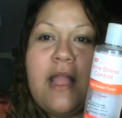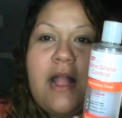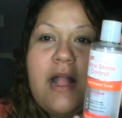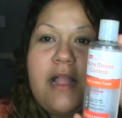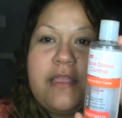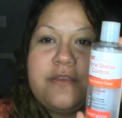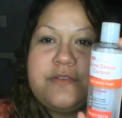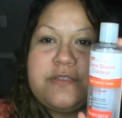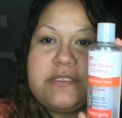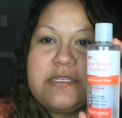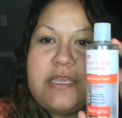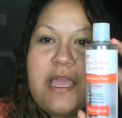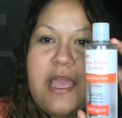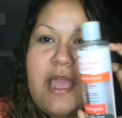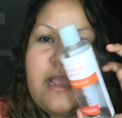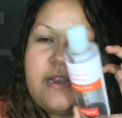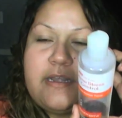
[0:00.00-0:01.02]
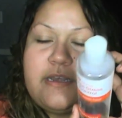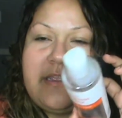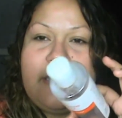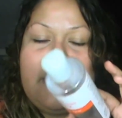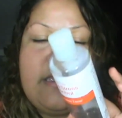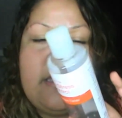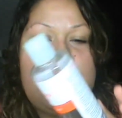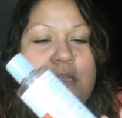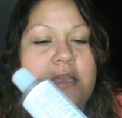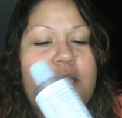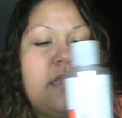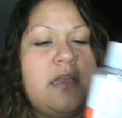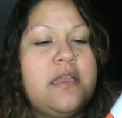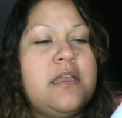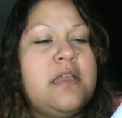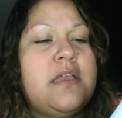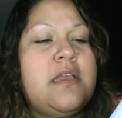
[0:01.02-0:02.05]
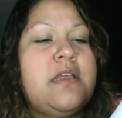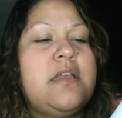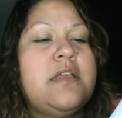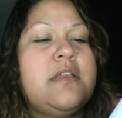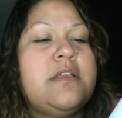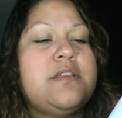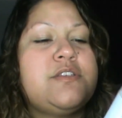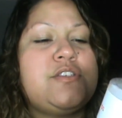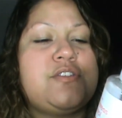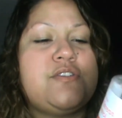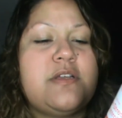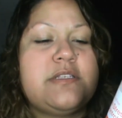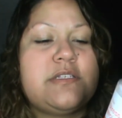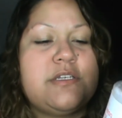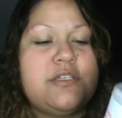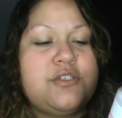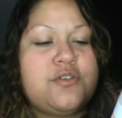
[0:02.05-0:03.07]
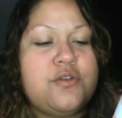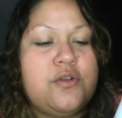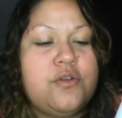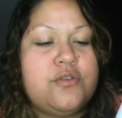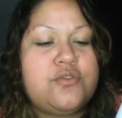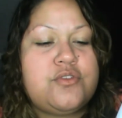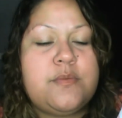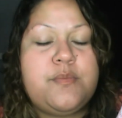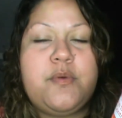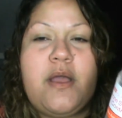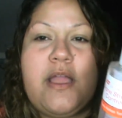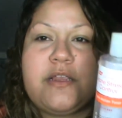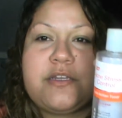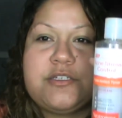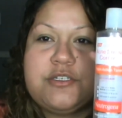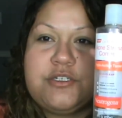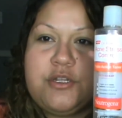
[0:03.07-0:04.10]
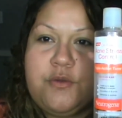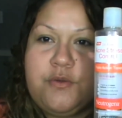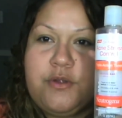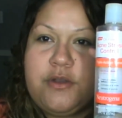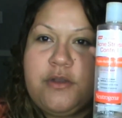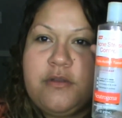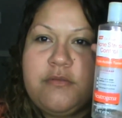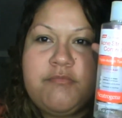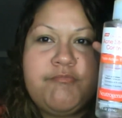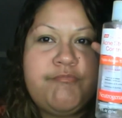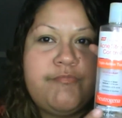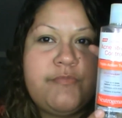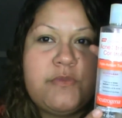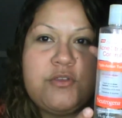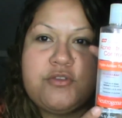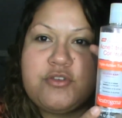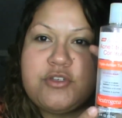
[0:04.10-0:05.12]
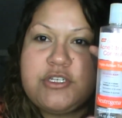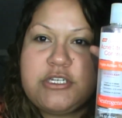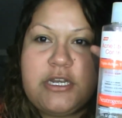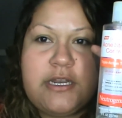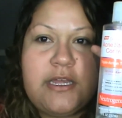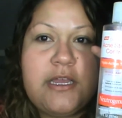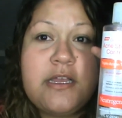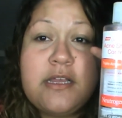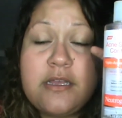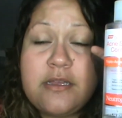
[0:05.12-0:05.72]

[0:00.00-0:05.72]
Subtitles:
I used the Acne Stress Control Triple Action Toner, Neutrogena.